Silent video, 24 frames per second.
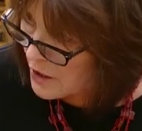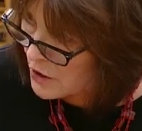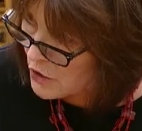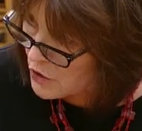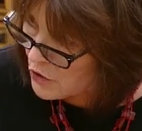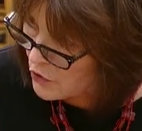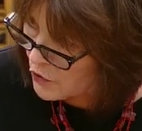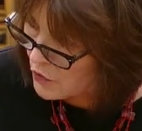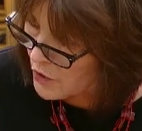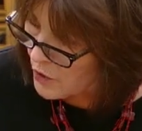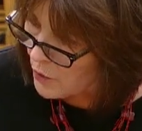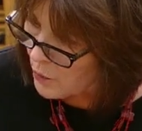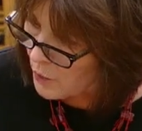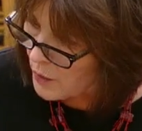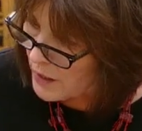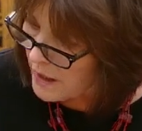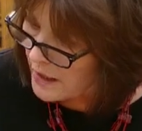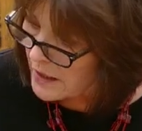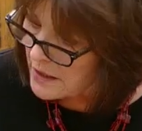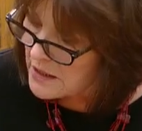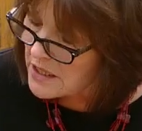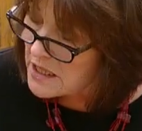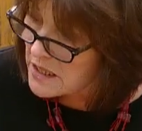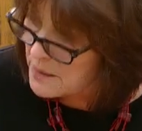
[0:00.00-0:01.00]
so that we
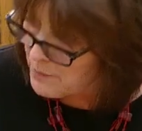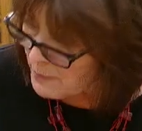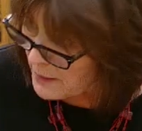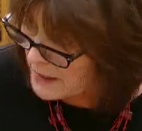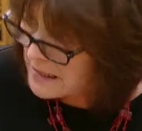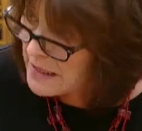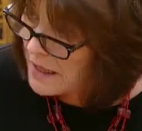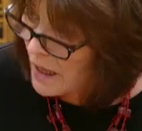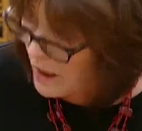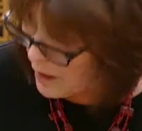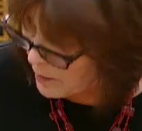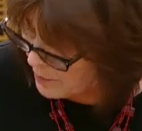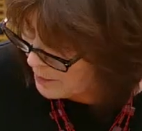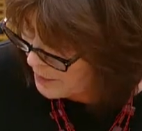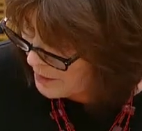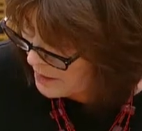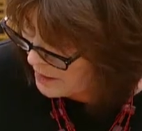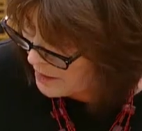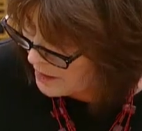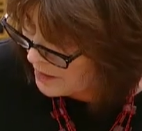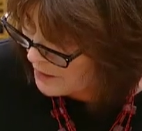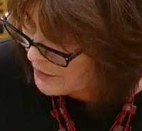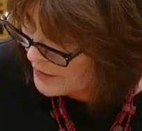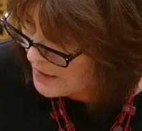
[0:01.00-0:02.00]
can speed up
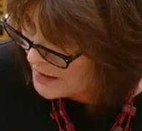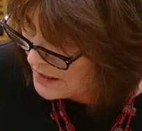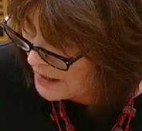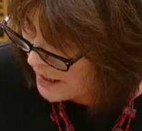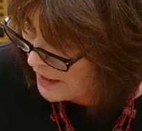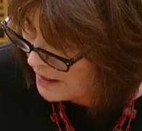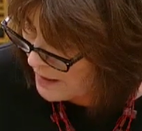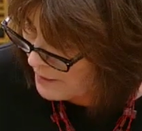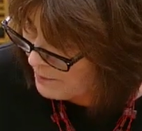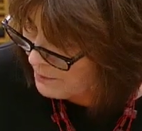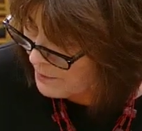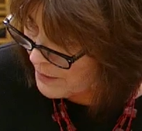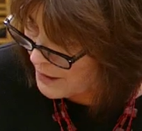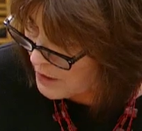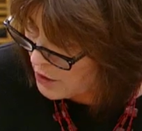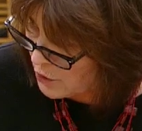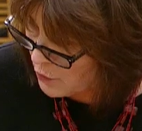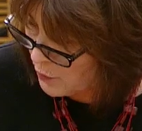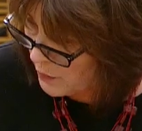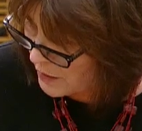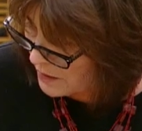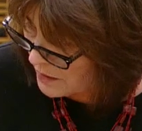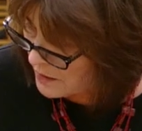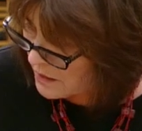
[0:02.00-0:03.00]
the time
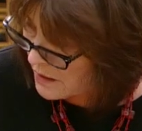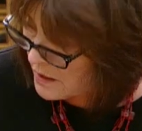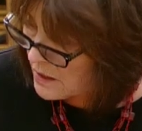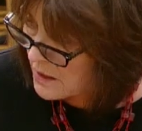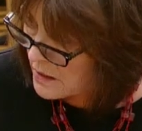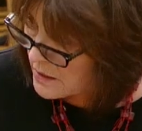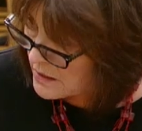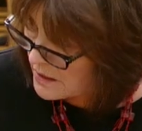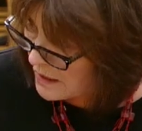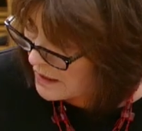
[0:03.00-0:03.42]
between